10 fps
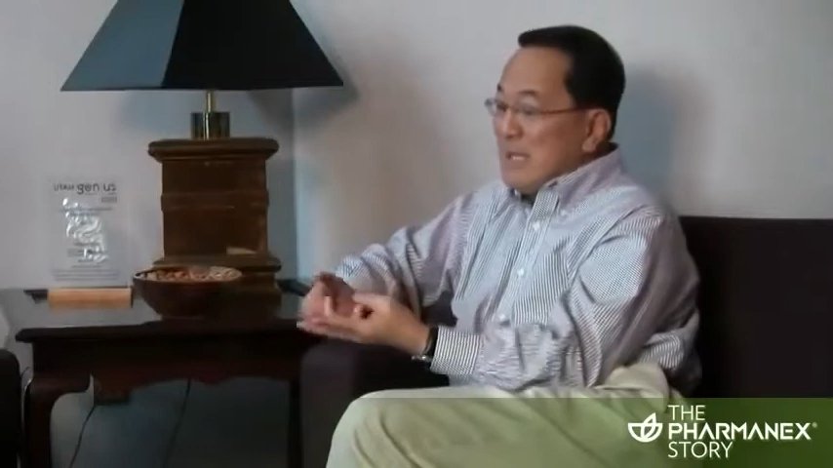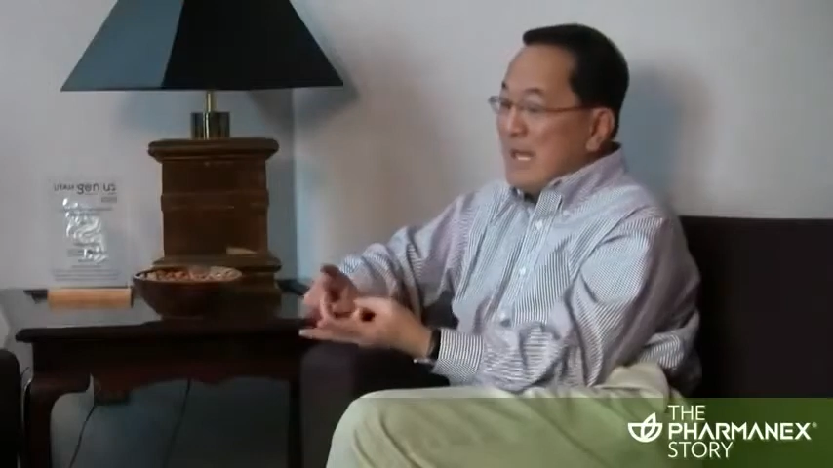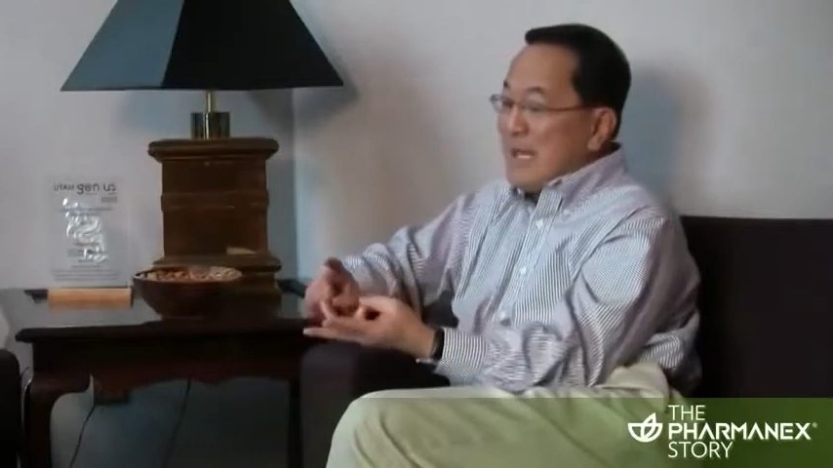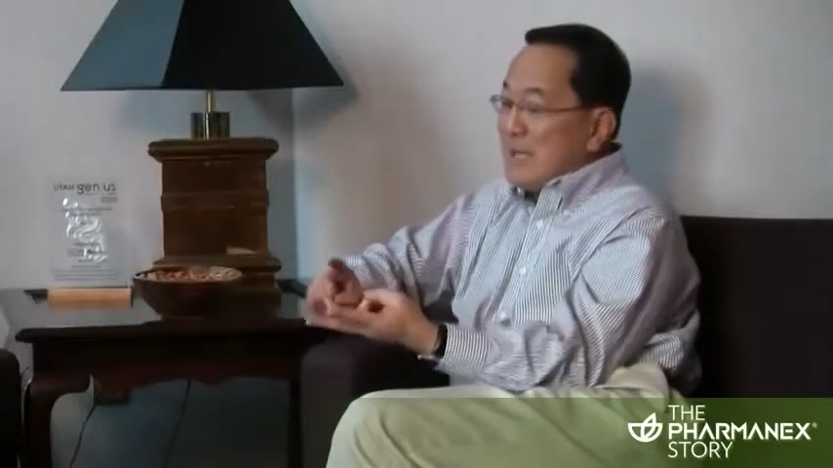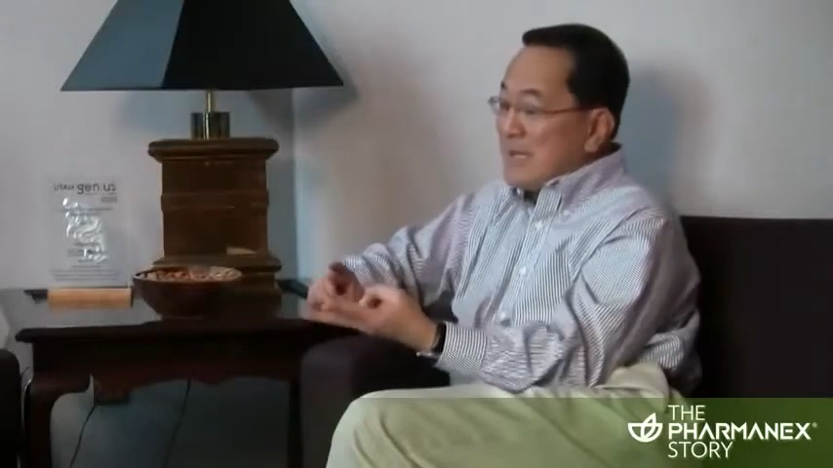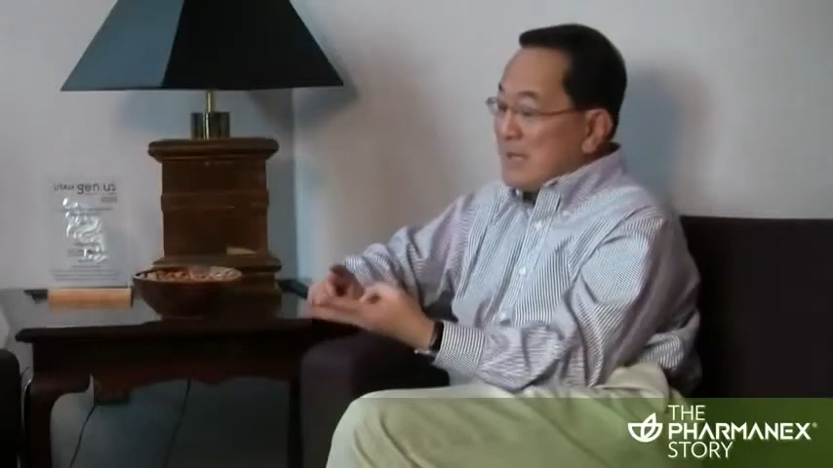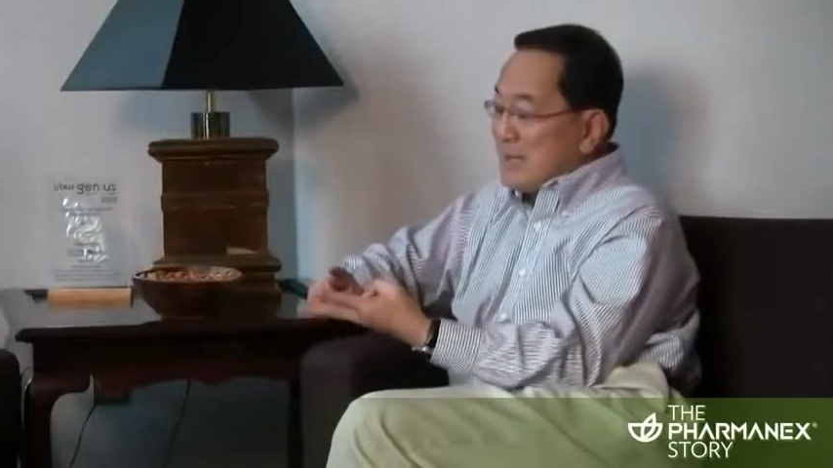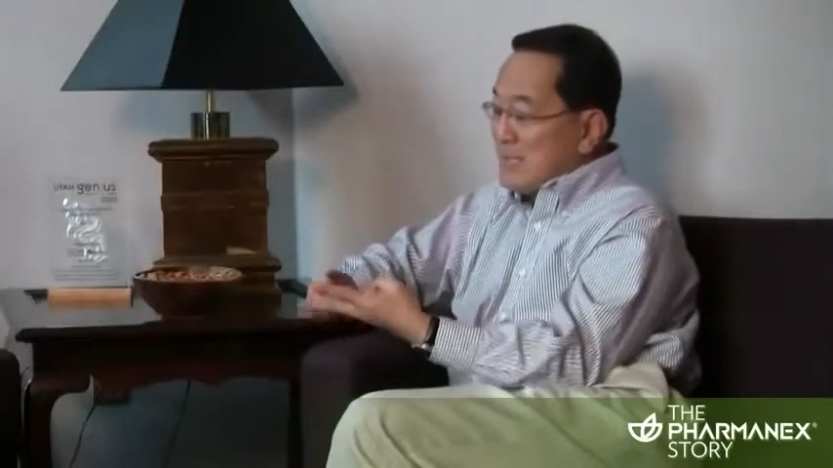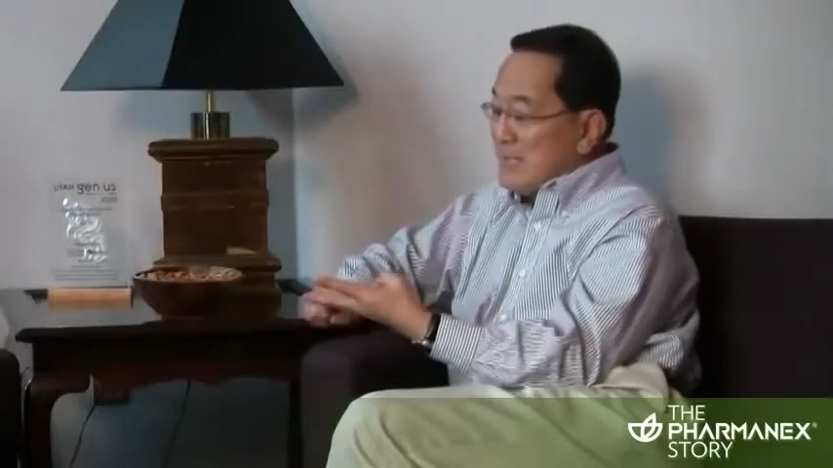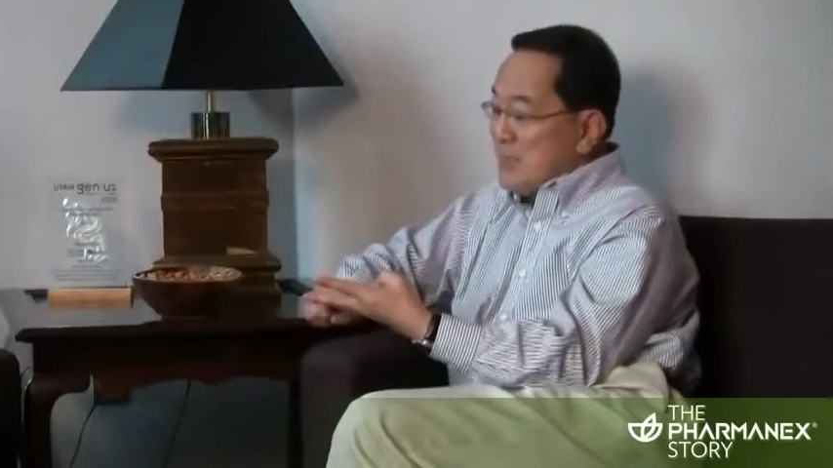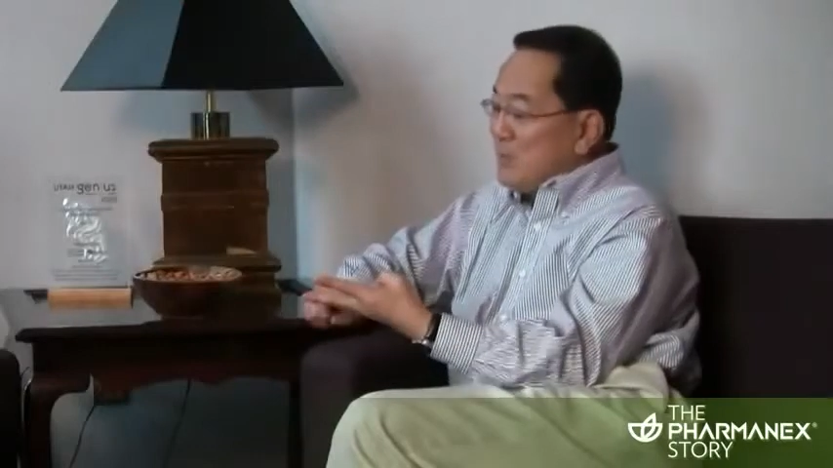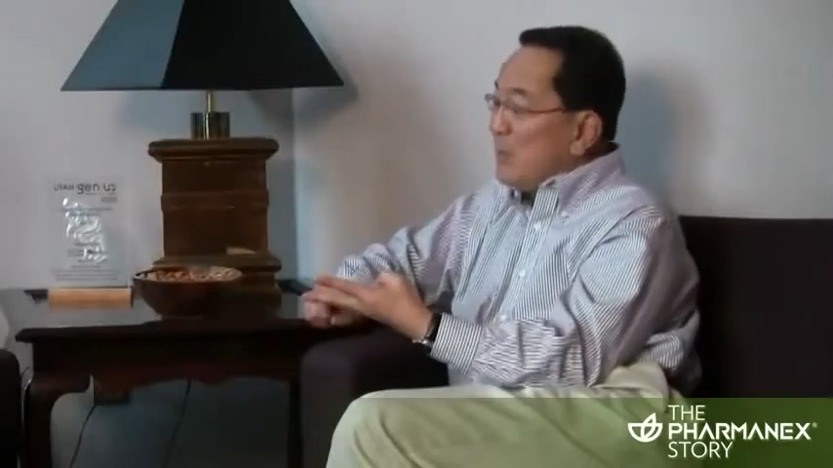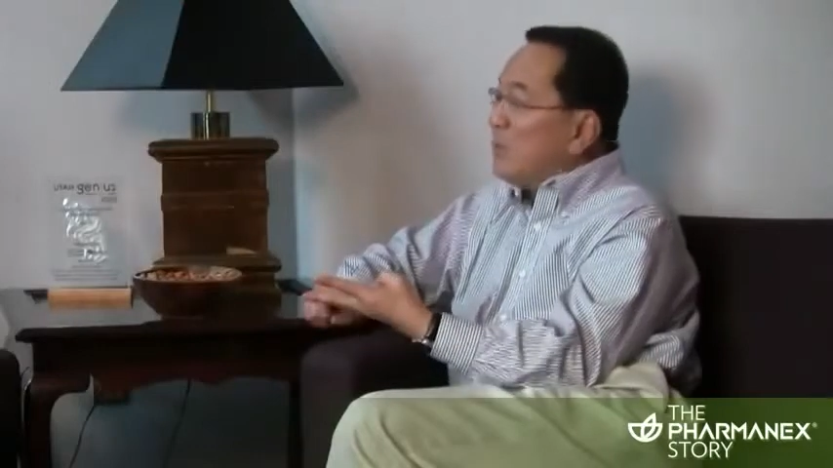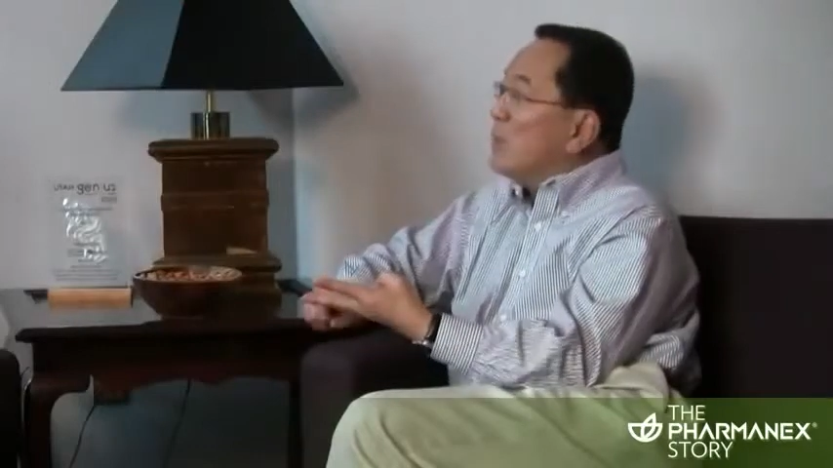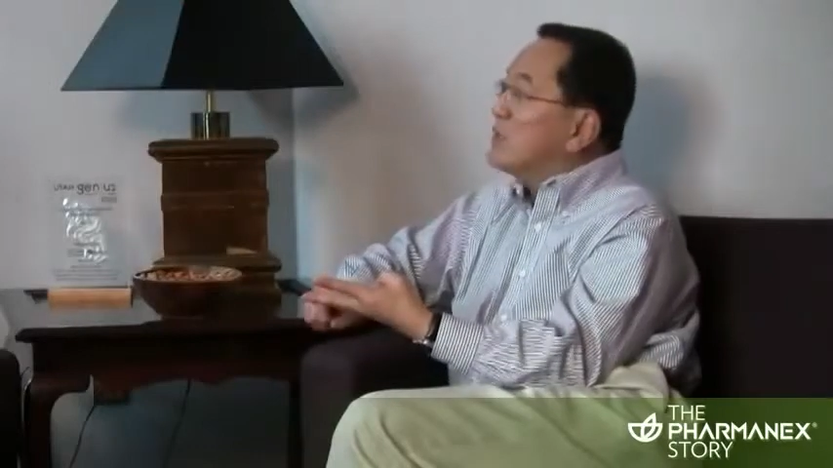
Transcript: And then the third one